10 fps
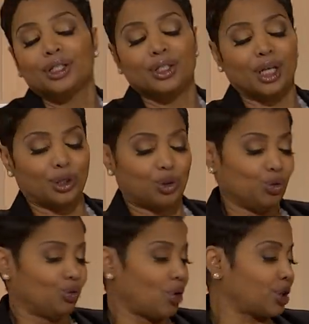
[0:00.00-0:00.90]
did you get too
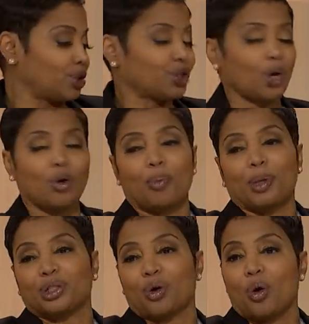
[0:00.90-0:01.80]
drunk to show up
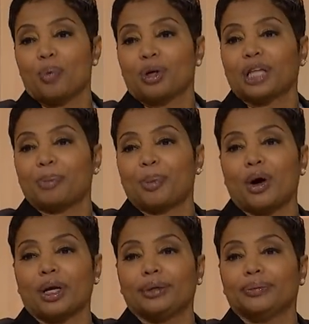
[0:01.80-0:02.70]
at your own birthday party?